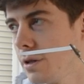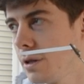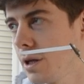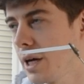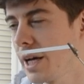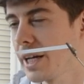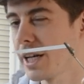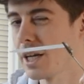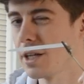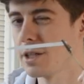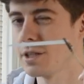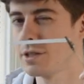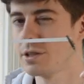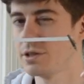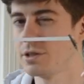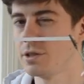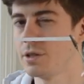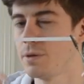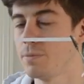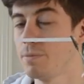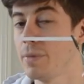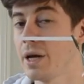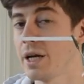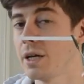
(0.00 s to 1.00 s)
I guess,
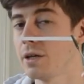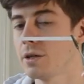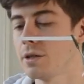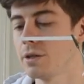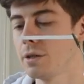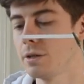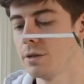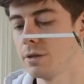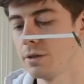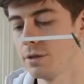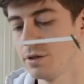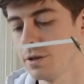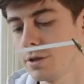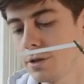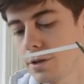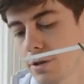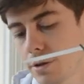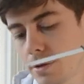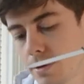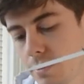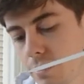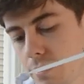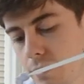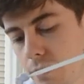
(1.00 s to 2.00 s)

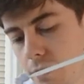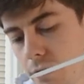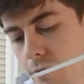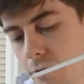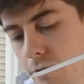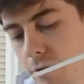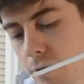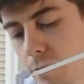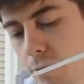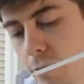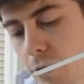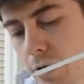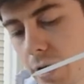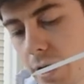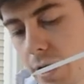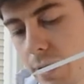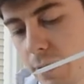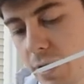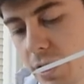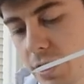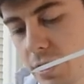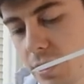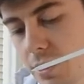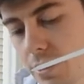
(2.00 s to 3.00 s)
pinkness from what I
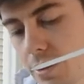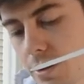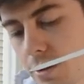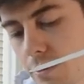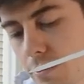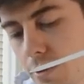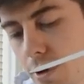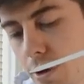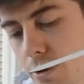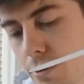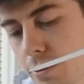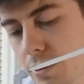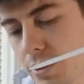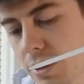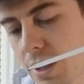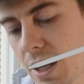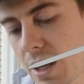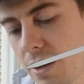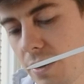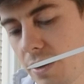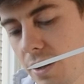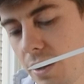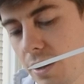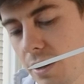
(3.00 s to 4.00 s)
imagine is the rose
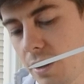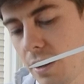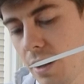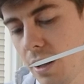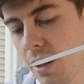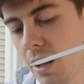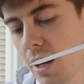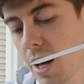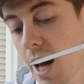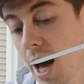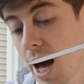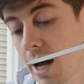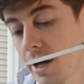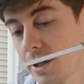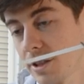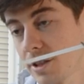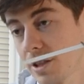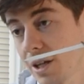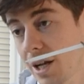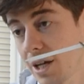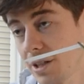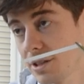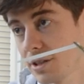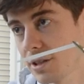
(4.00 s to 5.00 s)
and the anise
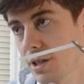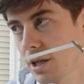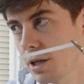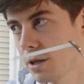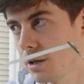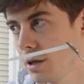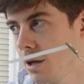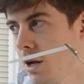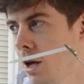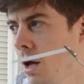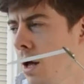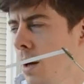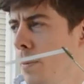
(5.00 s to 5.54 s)
acetate.